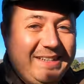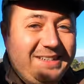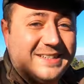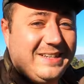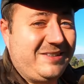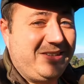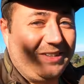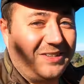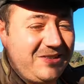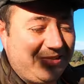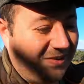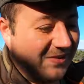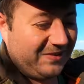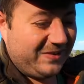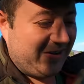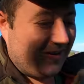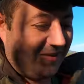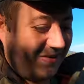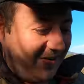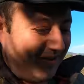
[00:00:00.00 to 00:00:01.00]
such a
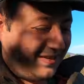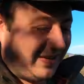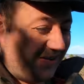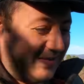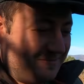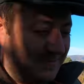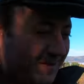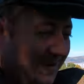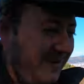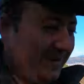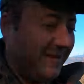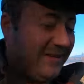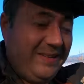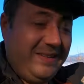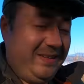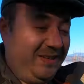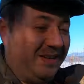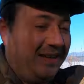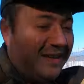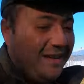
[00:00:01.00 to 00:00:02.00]
strong girl. I
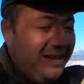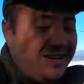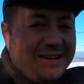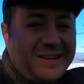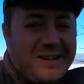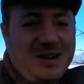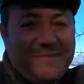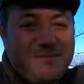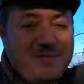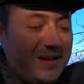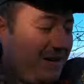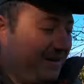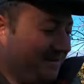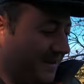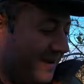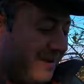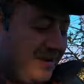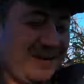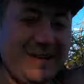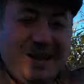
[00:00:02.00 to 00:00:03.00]
can't
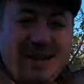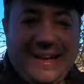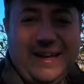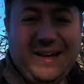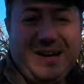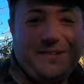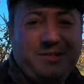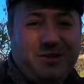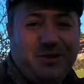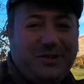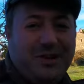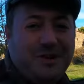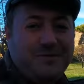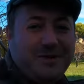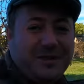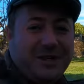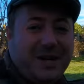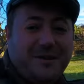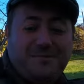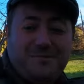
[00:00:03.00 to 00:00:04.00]
believe it. I've got so
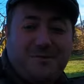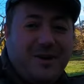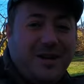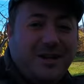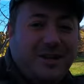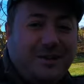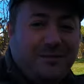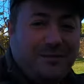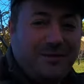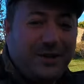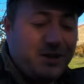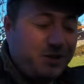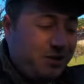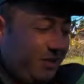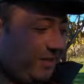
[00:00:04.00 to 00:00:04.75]
much admiration for her.